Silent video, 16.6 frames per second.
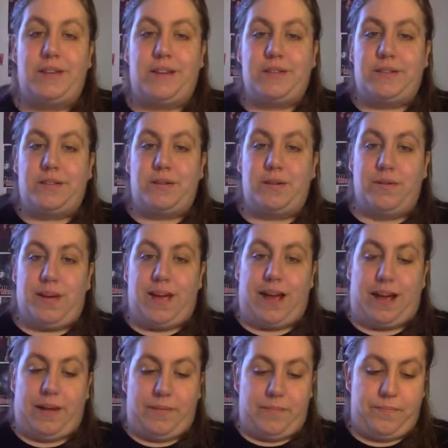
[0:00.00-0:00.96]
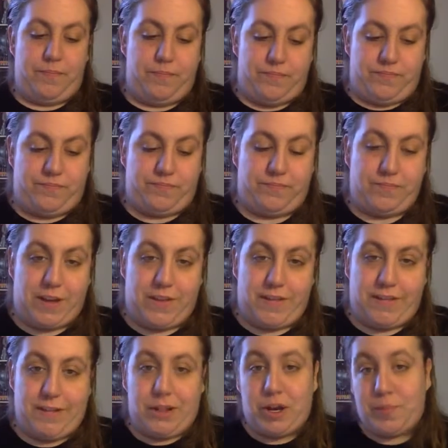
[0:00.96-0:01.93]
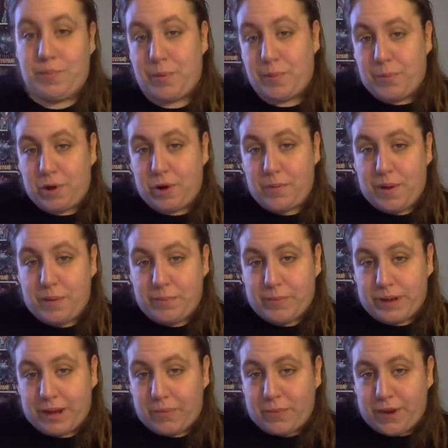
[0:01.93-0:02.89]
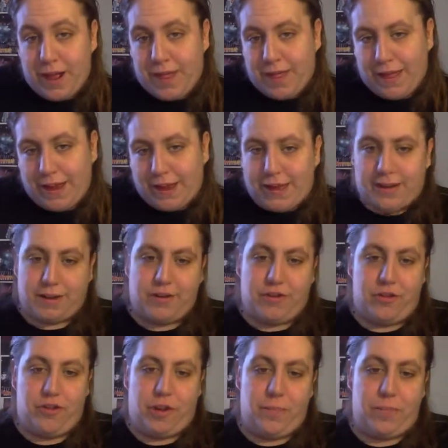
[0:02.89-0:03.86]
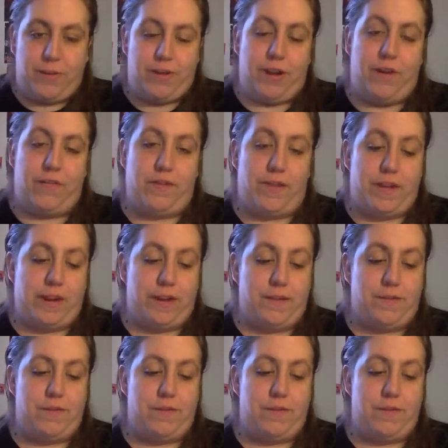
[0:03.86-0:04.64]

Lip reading: So yeah, it's a little bit more about me and what I like and ships and everything.